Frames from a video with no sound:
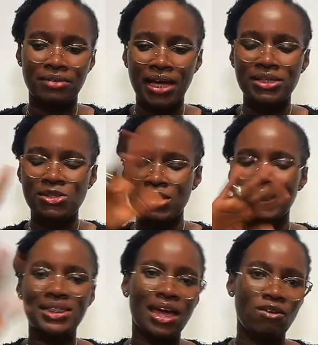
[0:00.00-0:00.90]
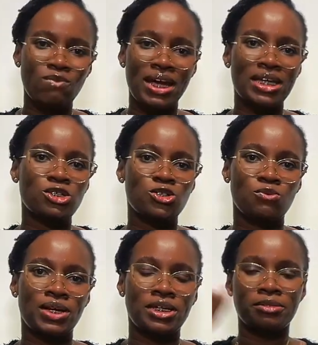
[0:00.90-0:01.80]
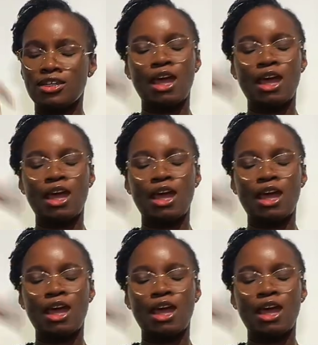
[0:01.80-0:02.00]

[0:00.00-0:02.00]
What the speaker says: Okay, so let's get right into it.